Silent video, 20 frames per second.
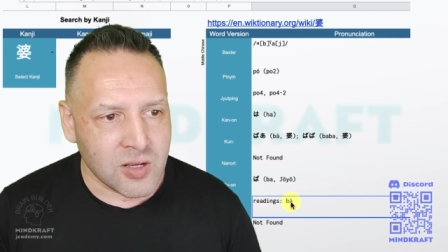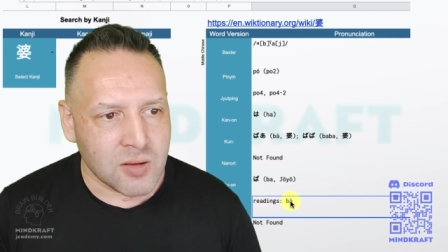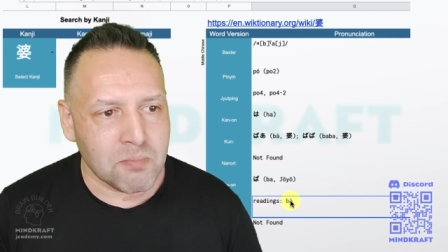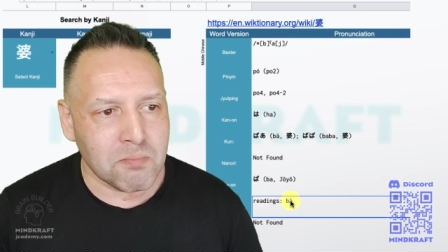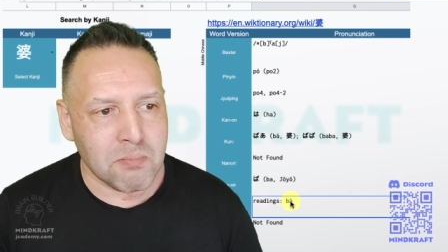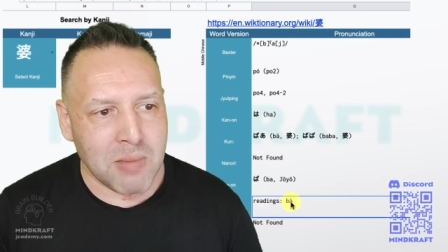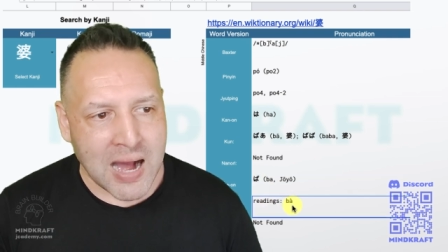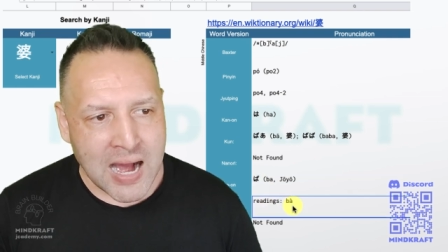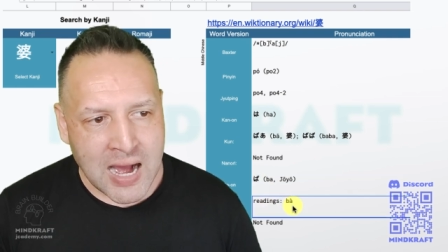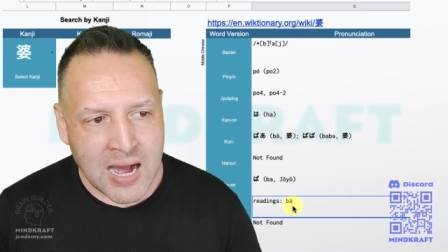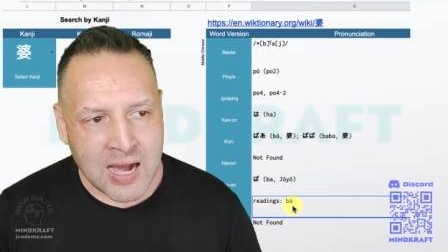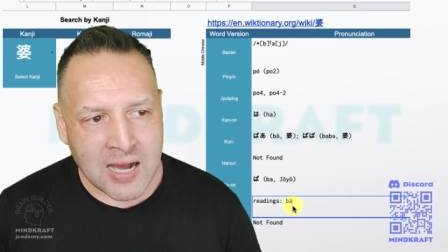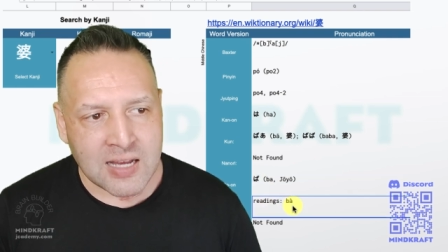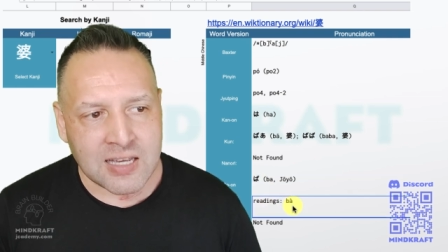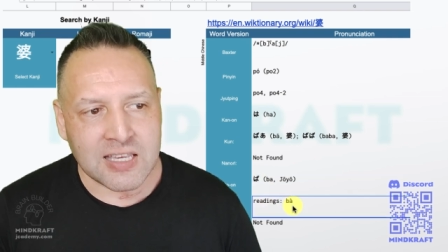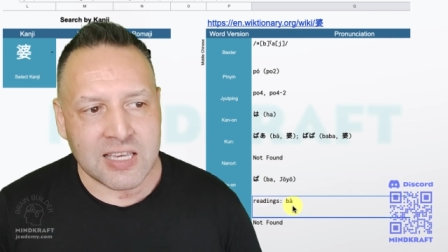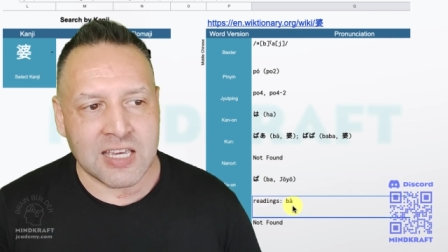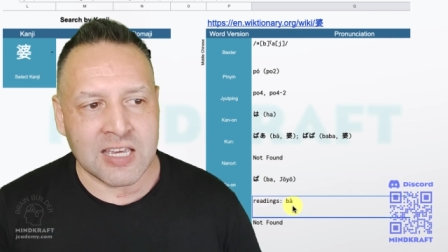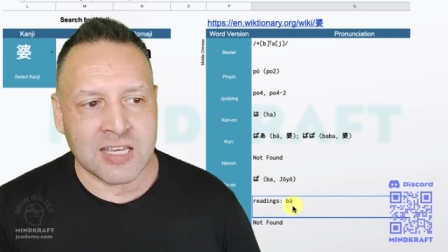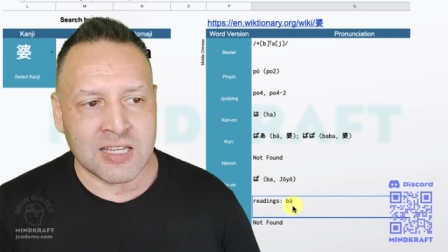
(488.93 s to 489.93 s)
ba
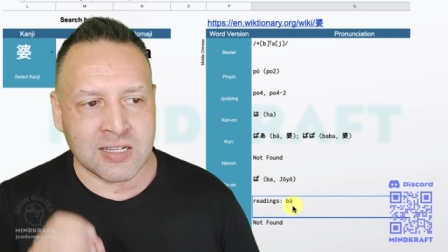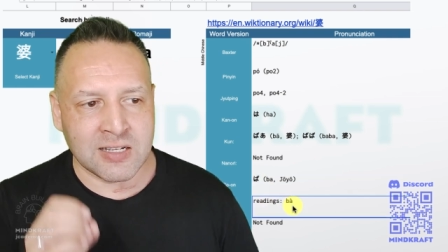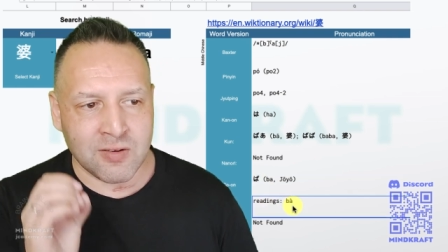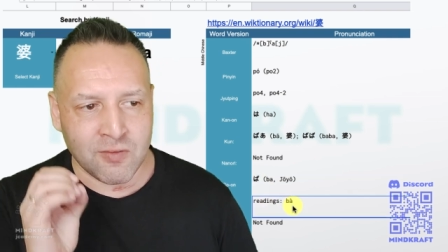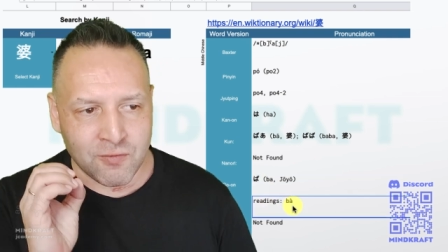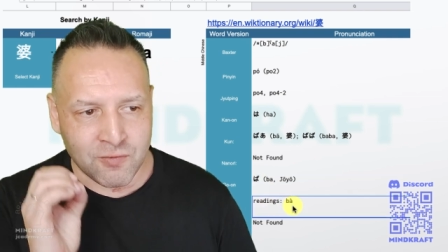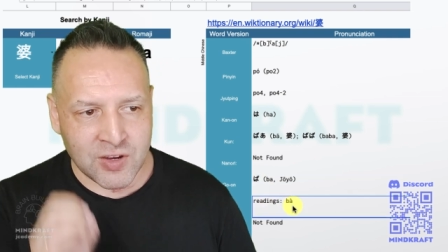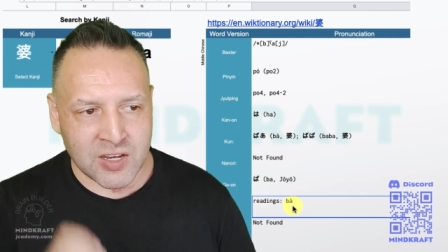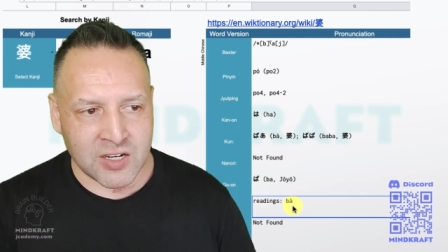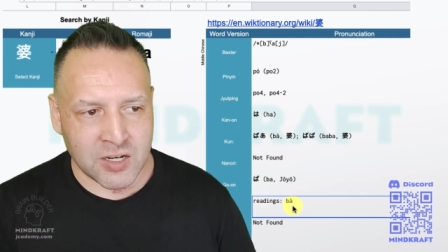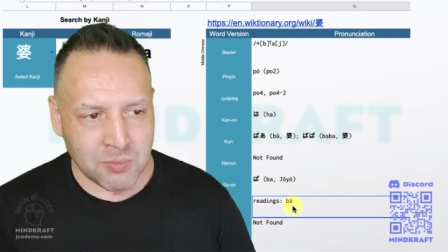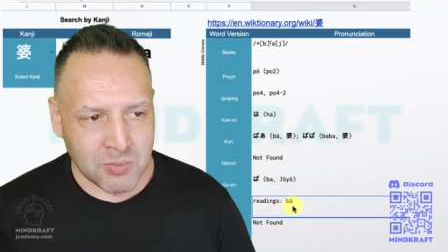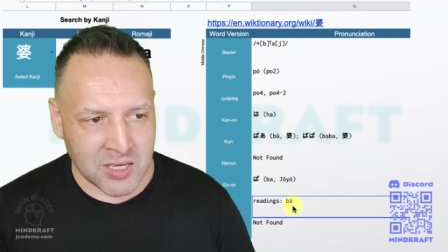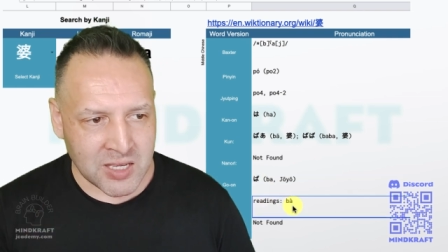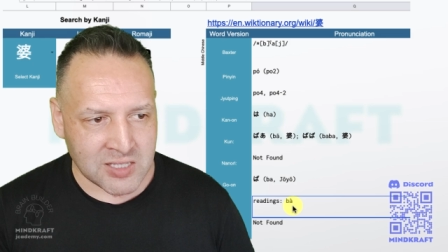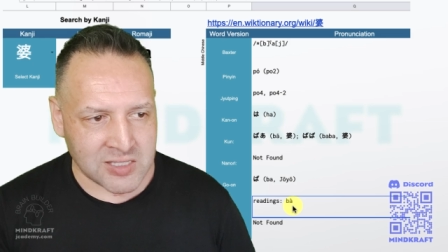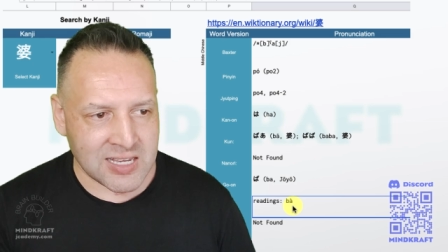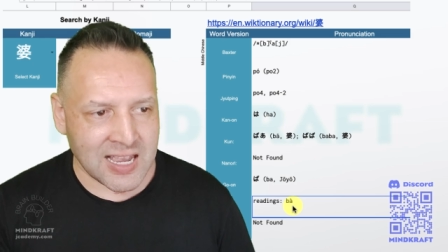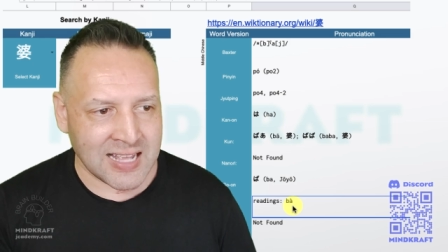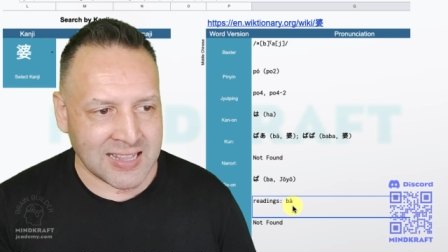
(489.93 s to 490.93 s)
in
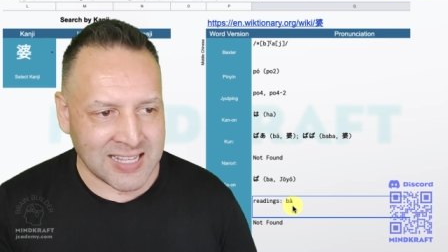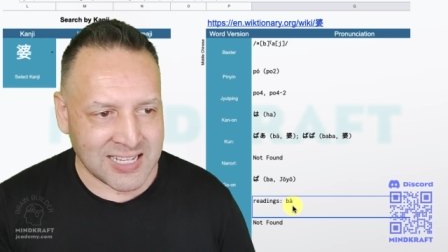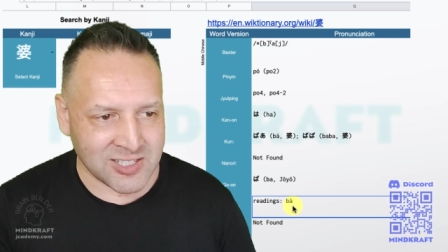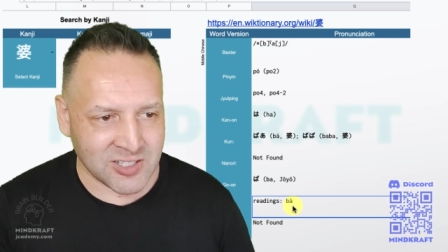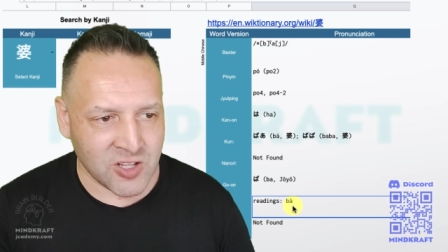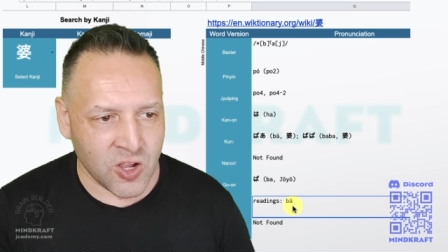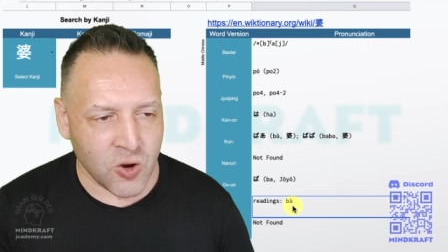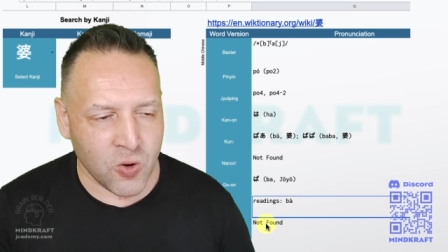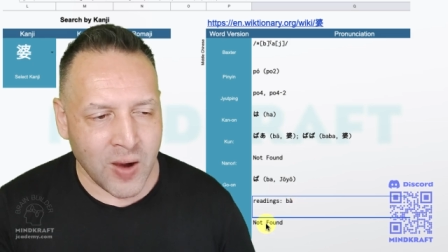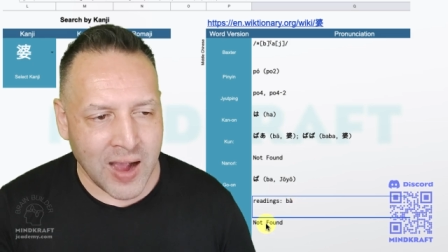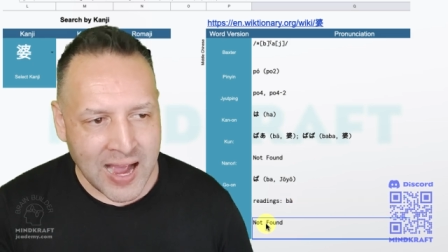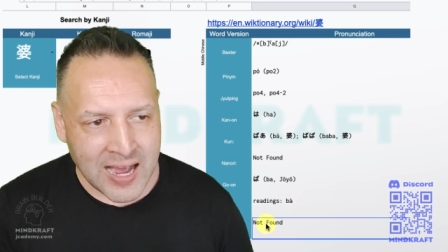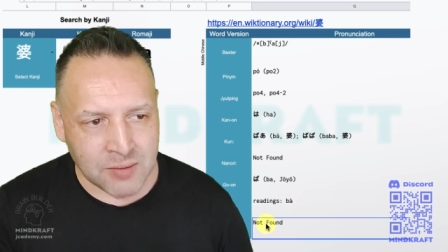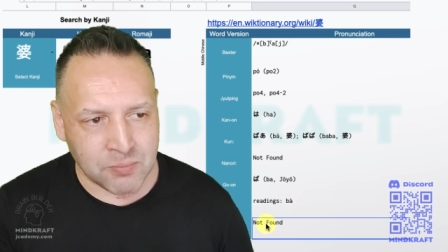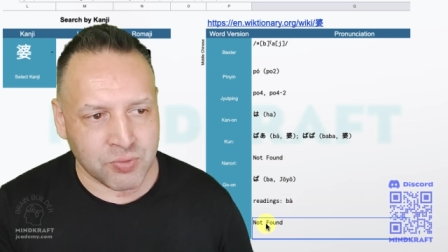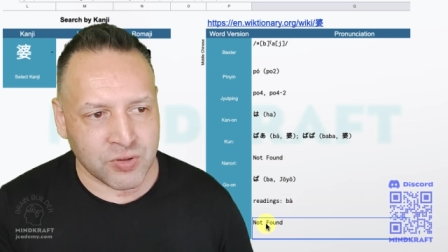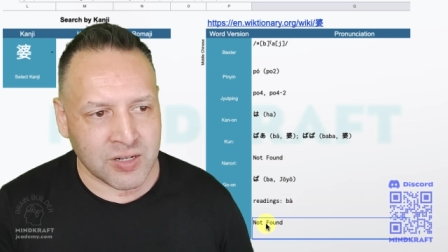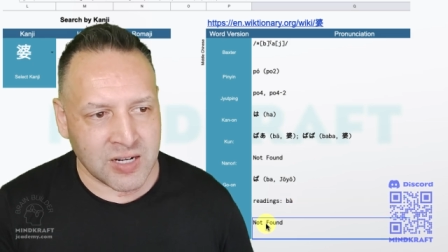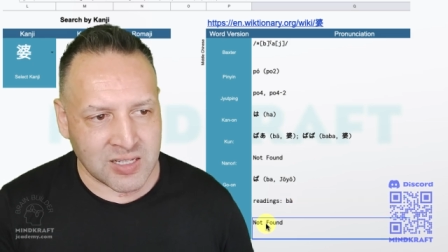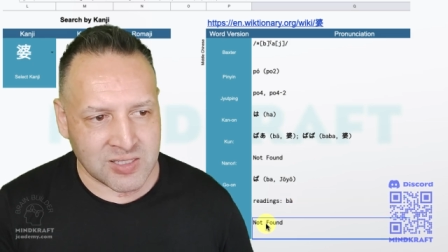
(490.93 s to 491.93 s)
Vietnamese, and there's no Han
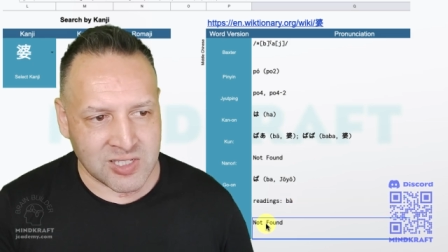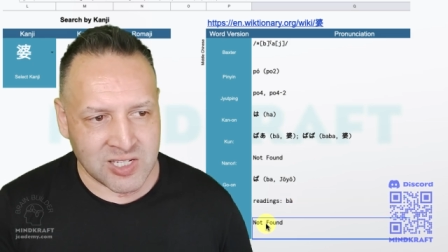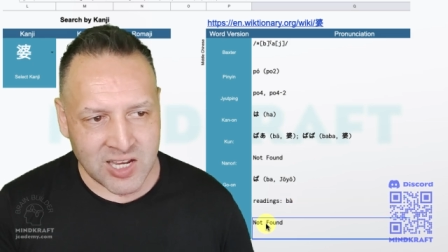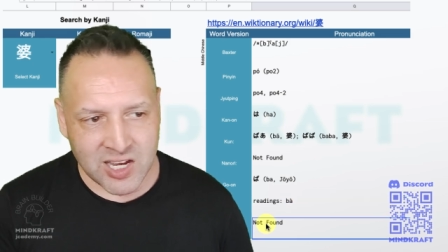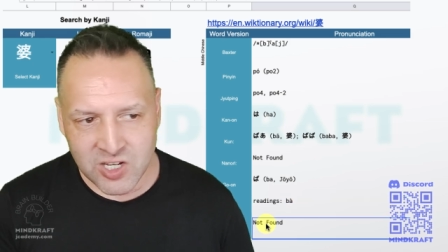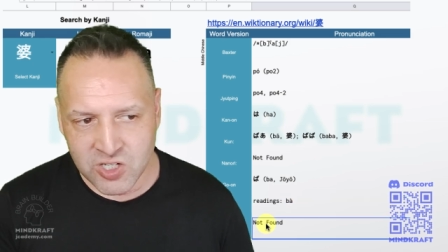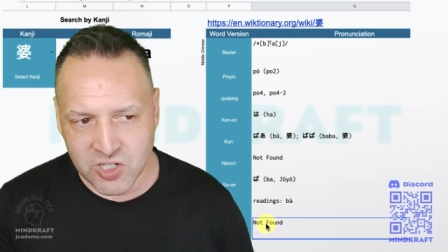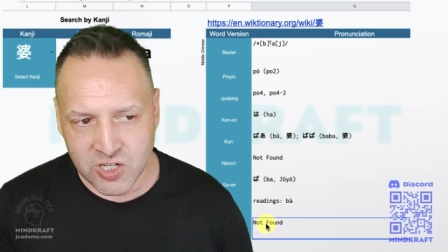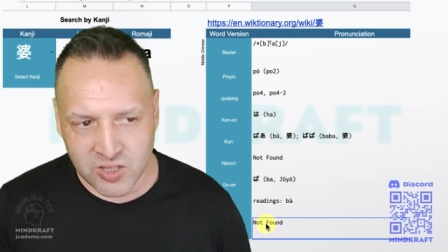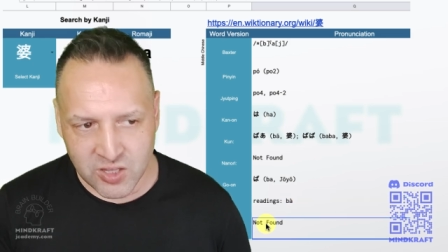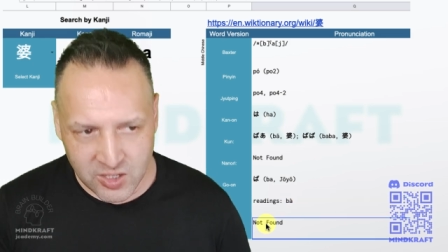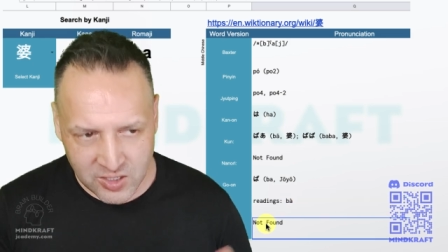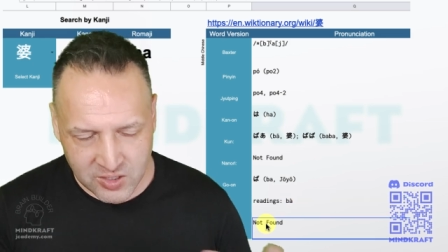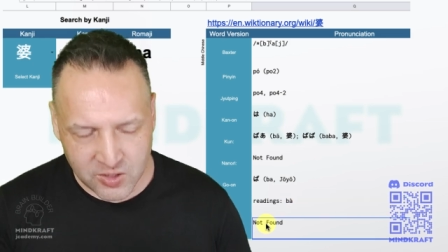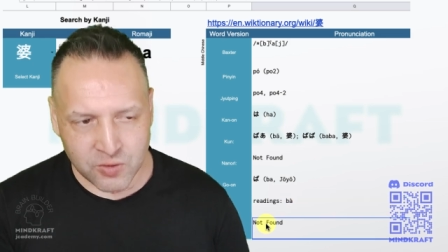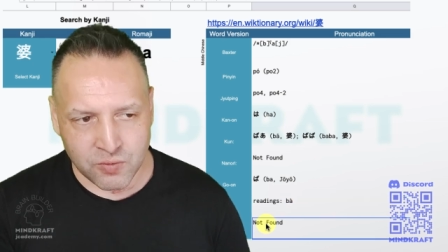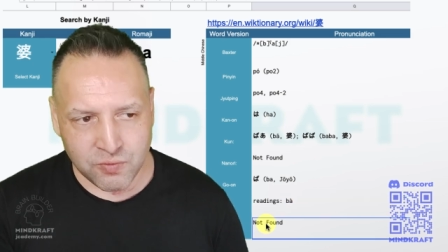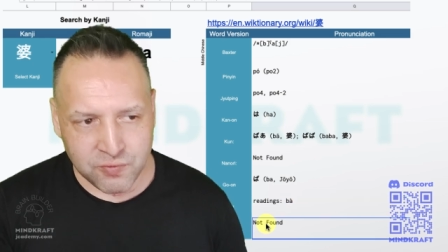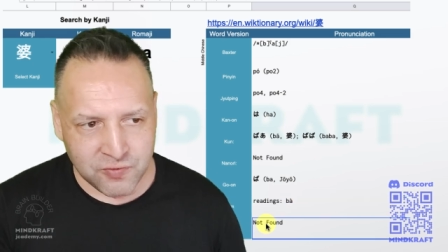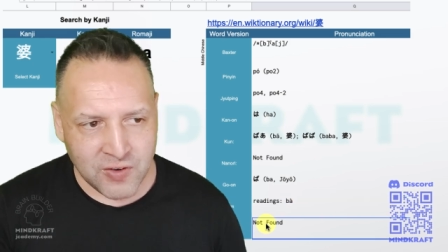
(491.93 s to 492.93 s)
pronunciation that it
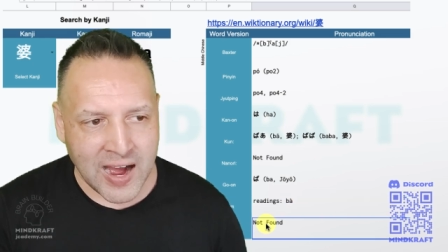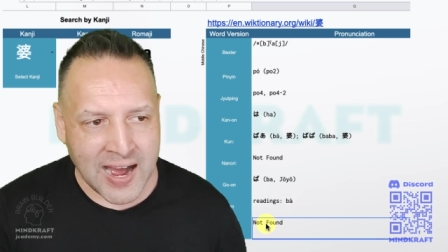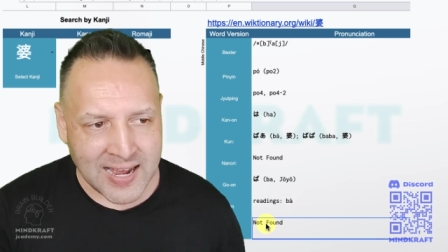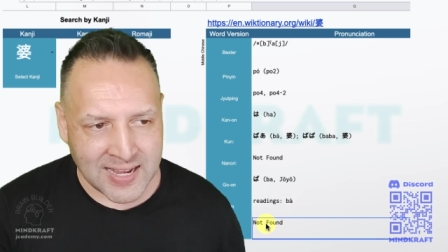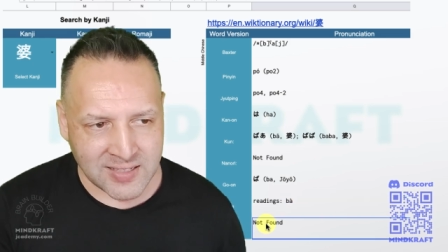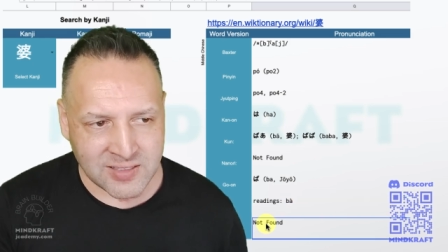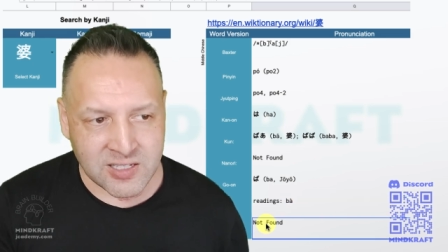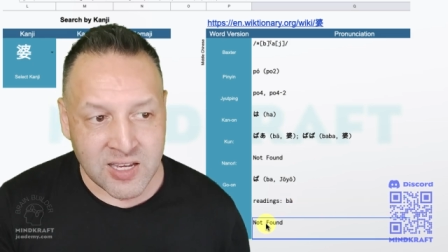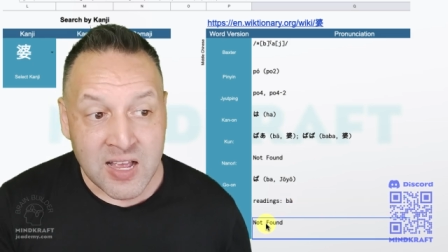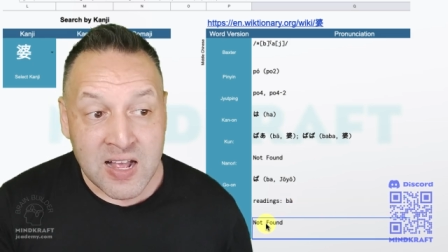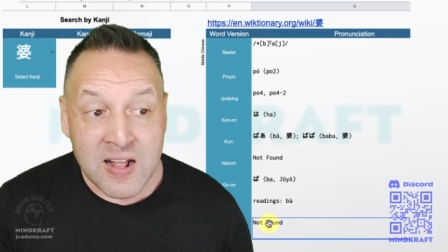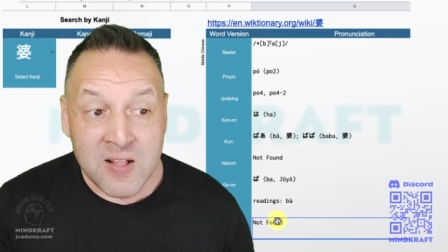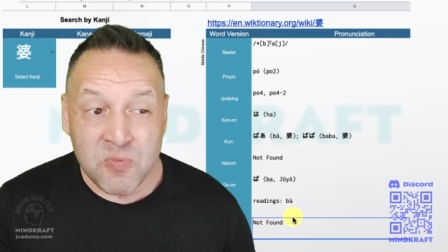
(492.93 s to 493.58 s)
could find.